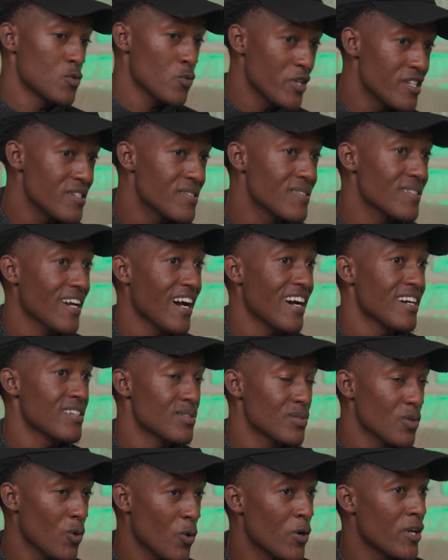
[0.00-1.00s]
we
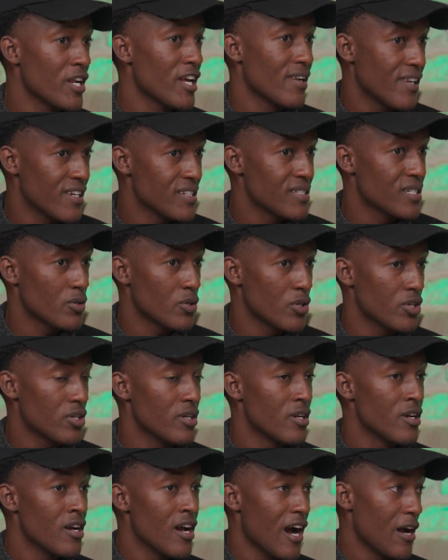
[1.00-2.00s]
discuss on and later
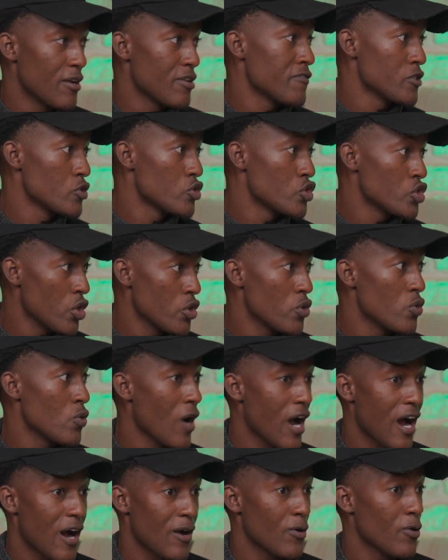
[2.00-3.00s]
on, I'll even show you
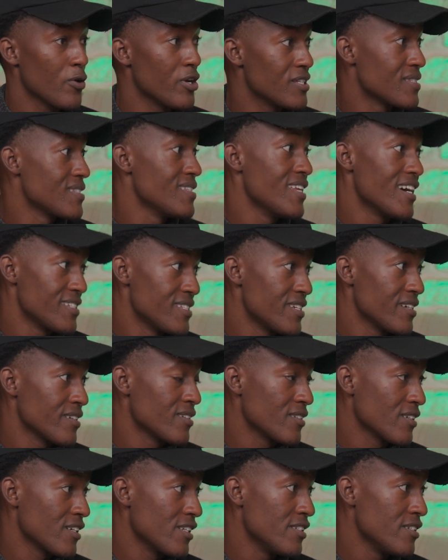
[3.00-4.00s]
how it's done
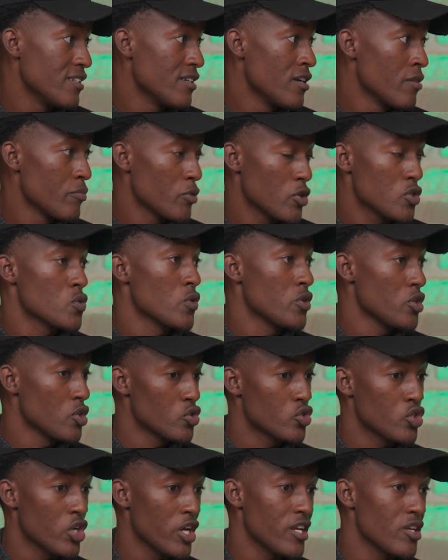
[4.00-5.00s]
technically. Because when
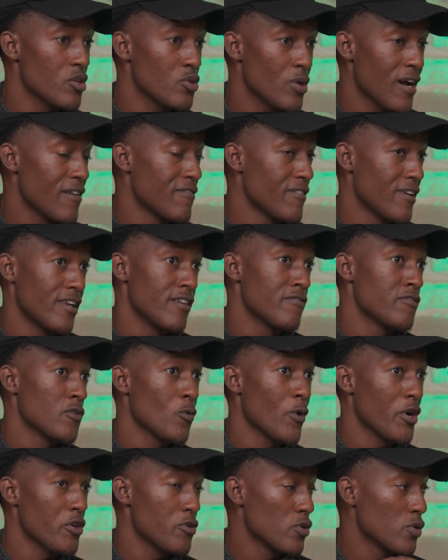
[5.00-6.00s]
you're trading, you have a level
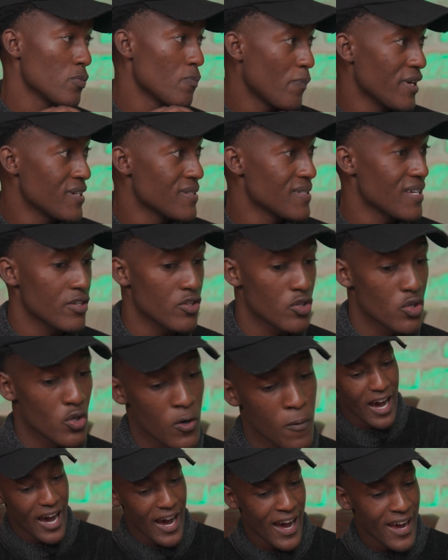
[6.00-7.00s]
where you'll place and you
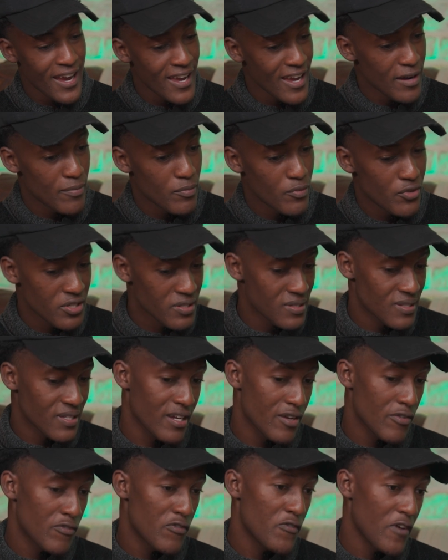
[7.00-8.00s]
know, I am
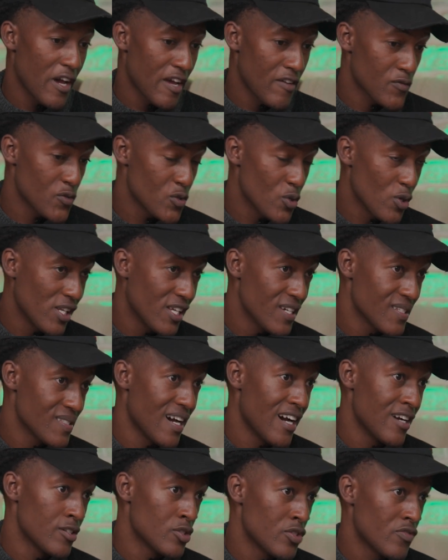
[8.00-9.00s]
risking $5
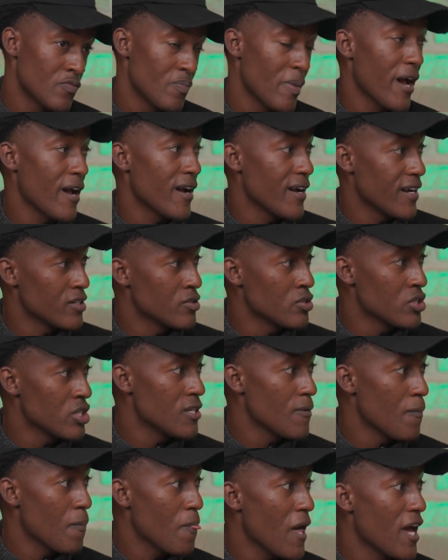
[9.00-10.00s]
out of my
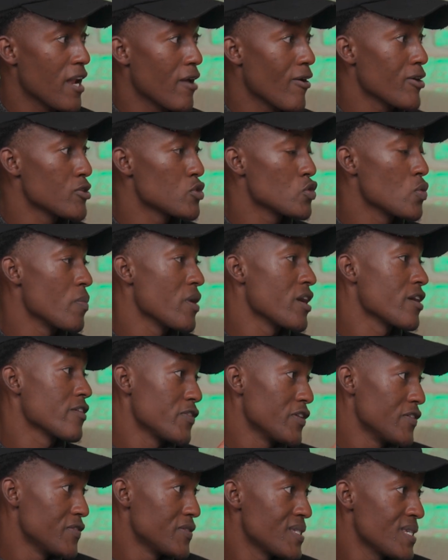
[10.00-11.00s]
100 and I want to make
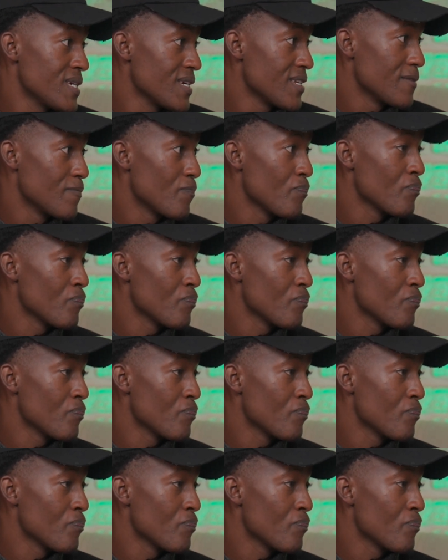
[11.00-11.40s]
15.